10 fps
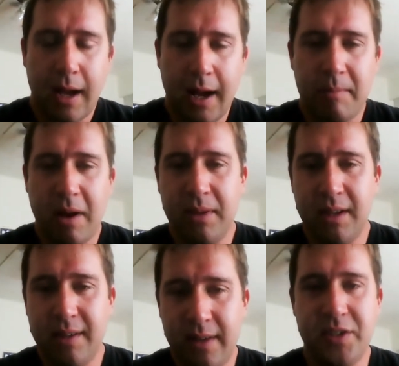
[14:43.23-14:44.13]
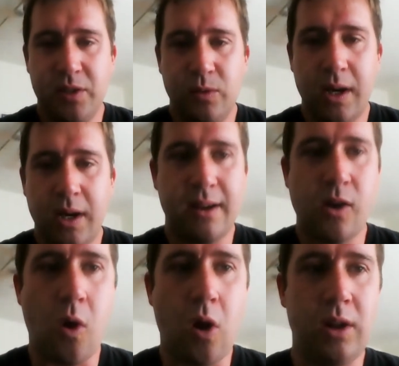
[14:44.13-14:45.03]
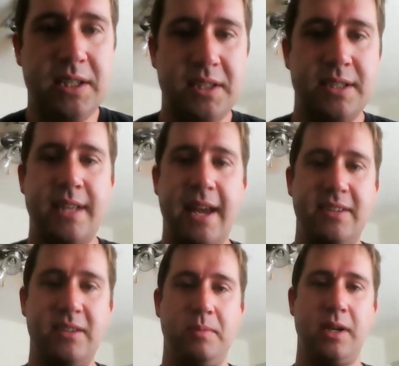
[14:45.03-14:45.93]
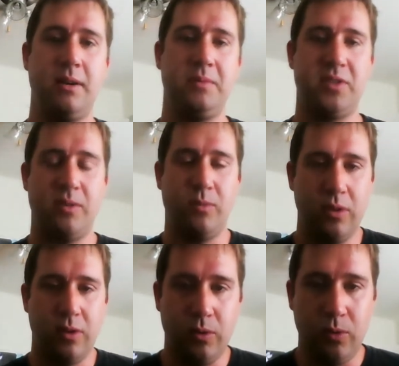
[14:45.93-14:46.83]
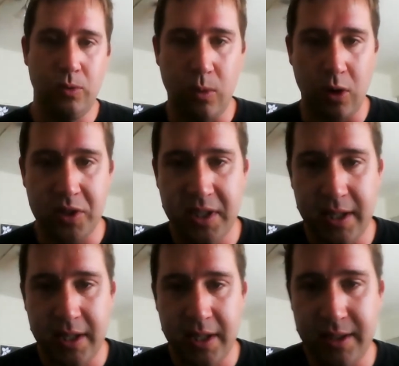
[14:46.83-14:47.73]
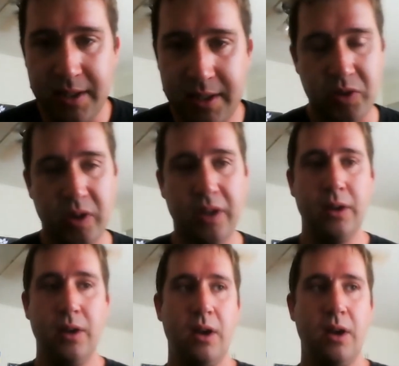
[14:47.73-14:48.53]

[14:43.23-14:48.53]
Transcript: I believe I do. What kind of qualities does it take to become someone who works in this industry?